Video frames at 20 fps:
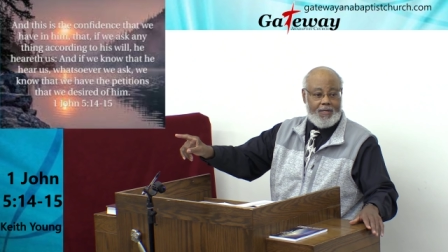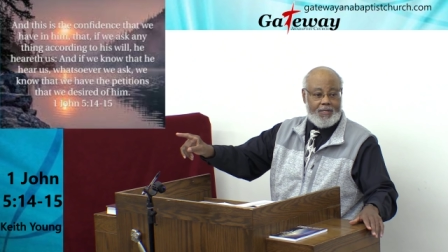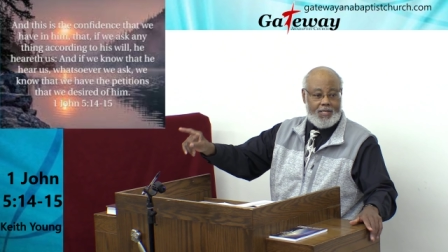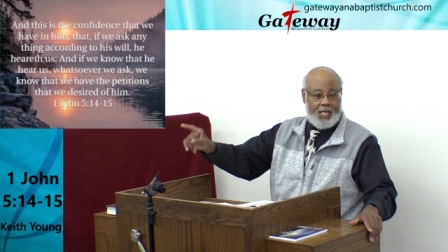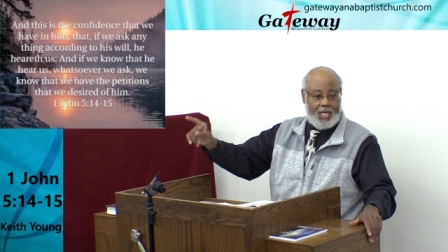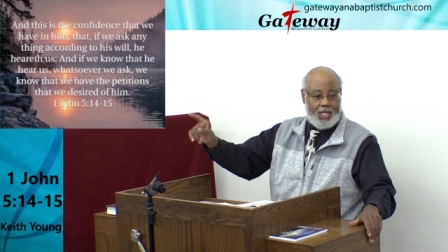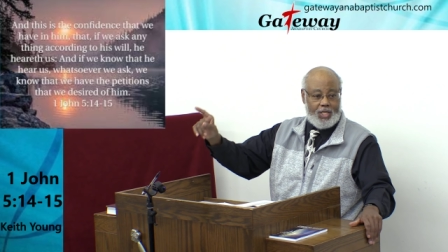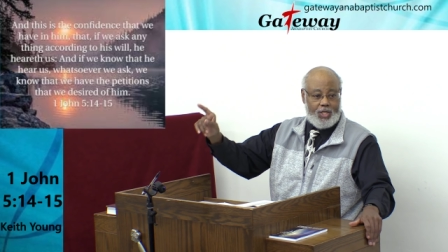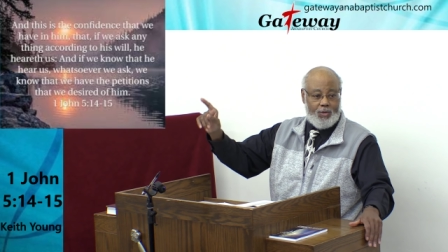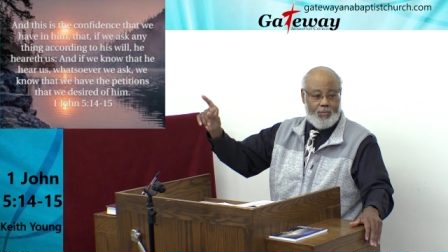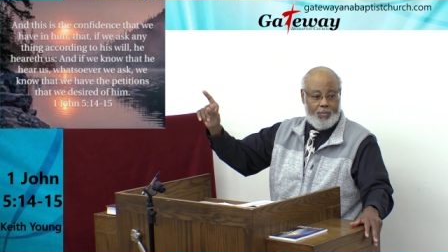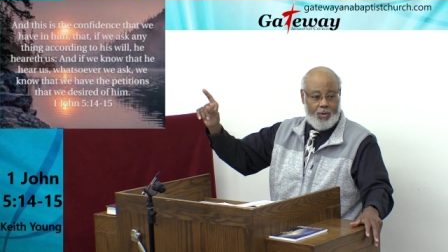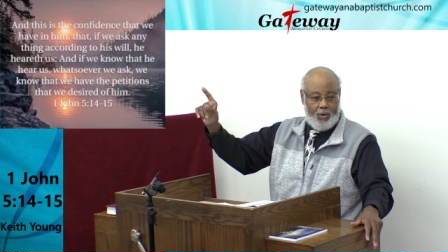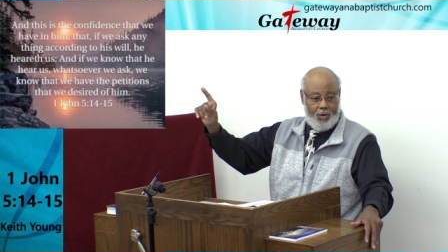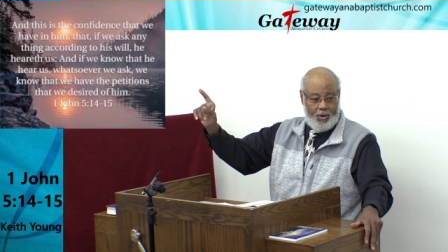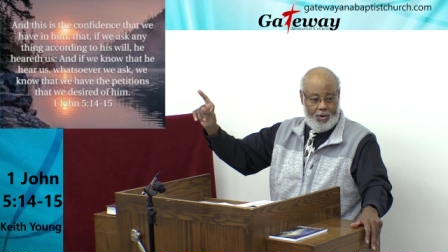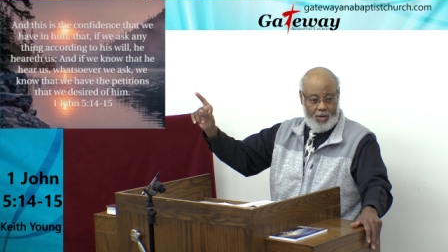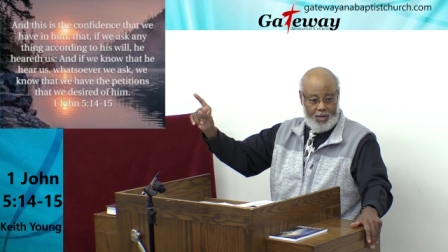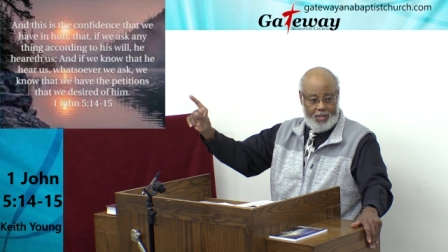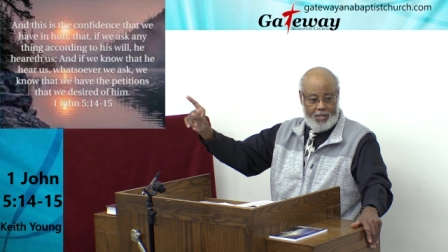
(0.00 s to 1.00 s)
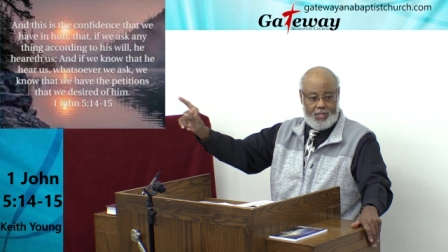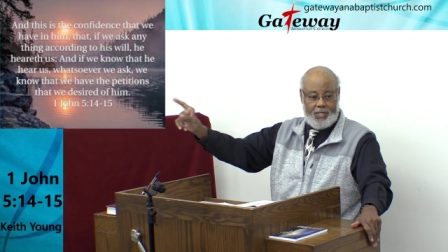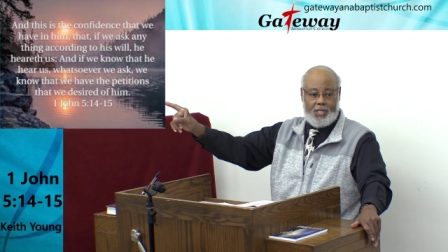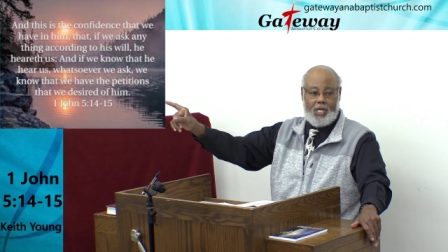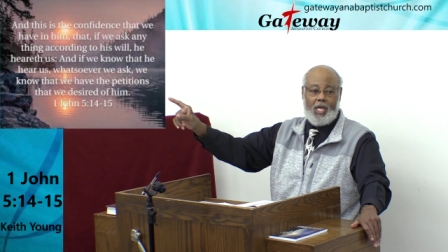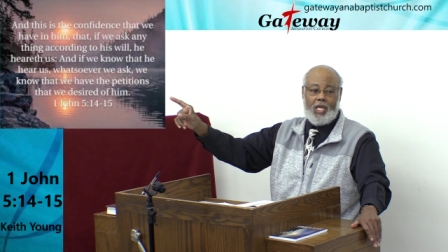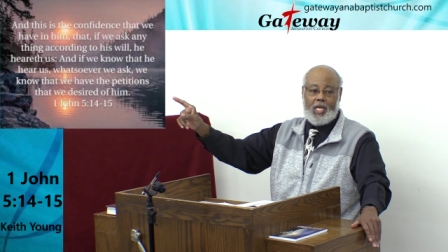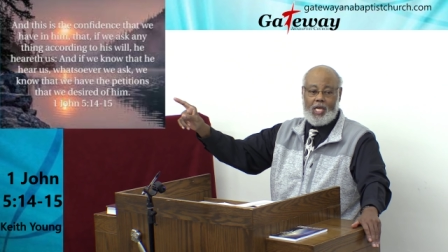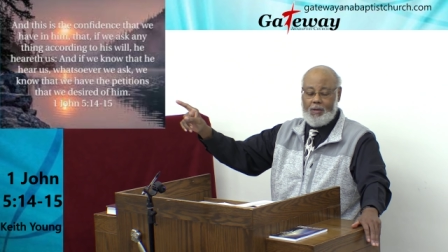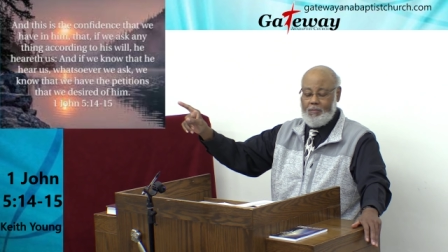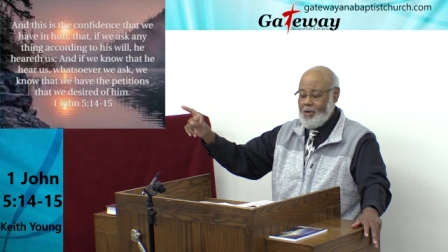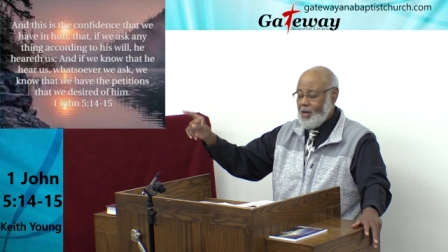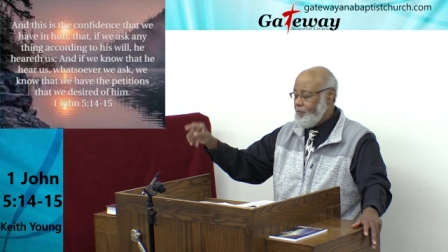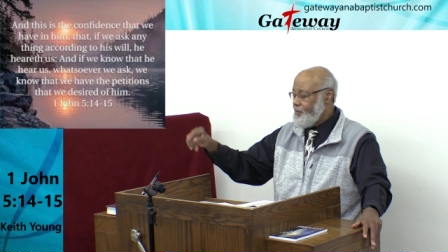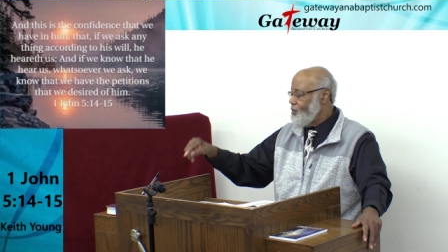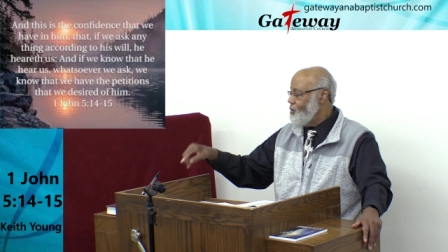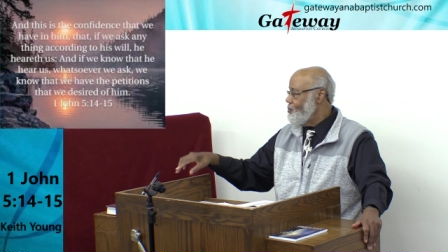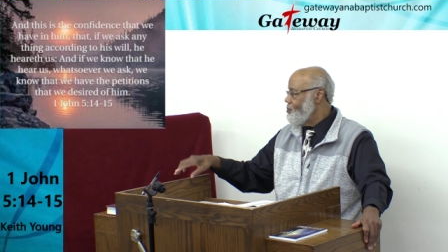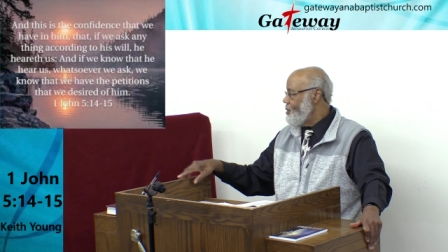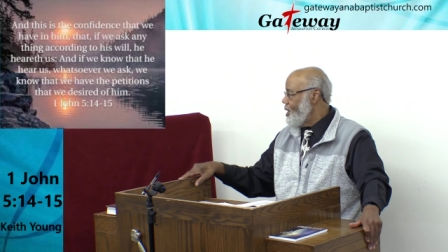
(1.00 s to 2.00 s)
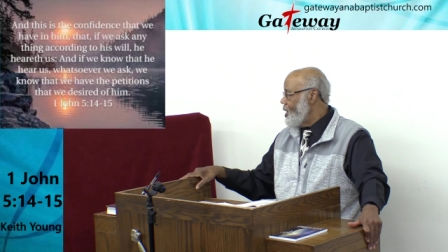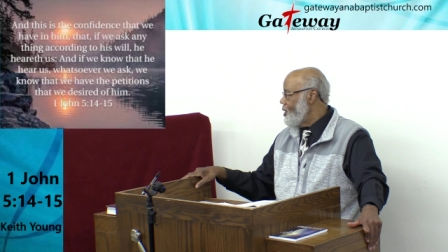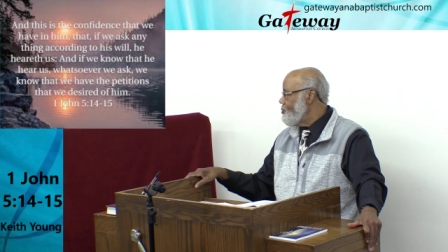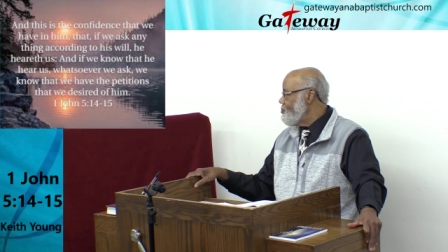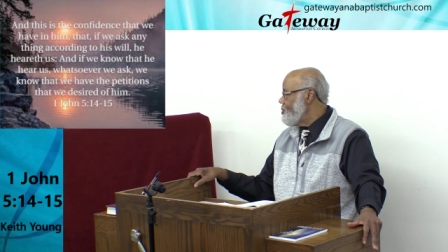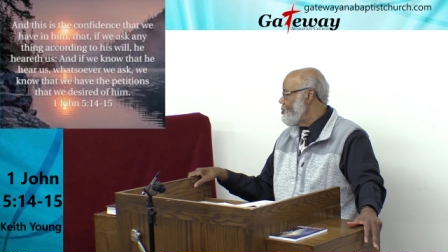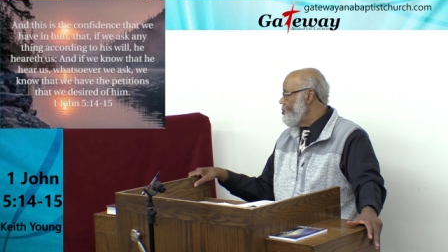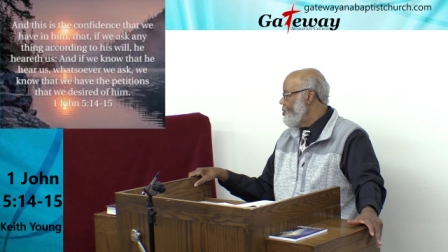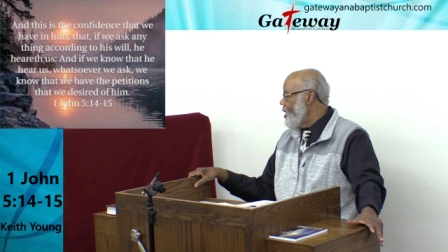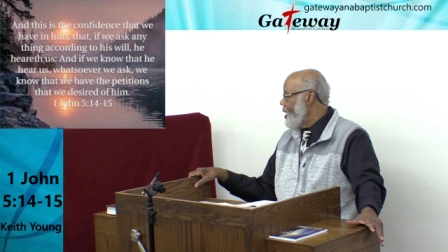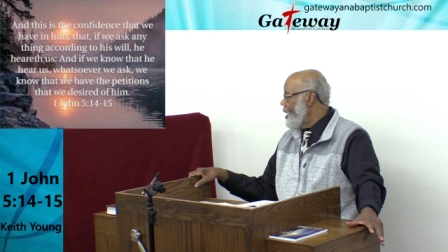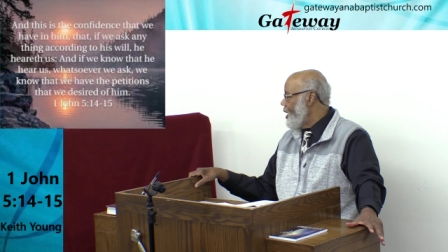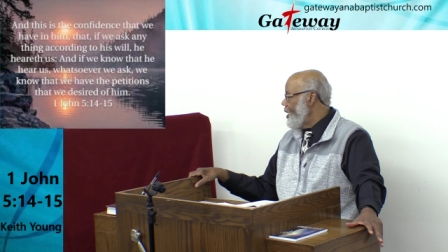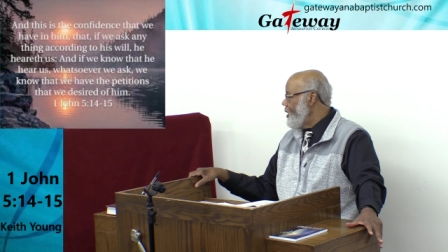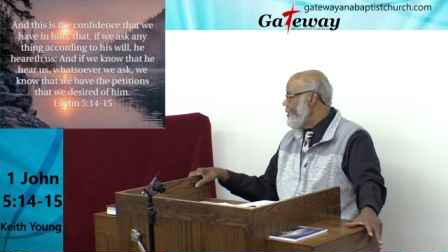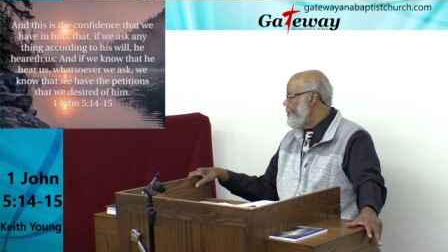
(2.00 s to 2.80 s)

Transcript: Take your boy, take him up on Mount Moriah,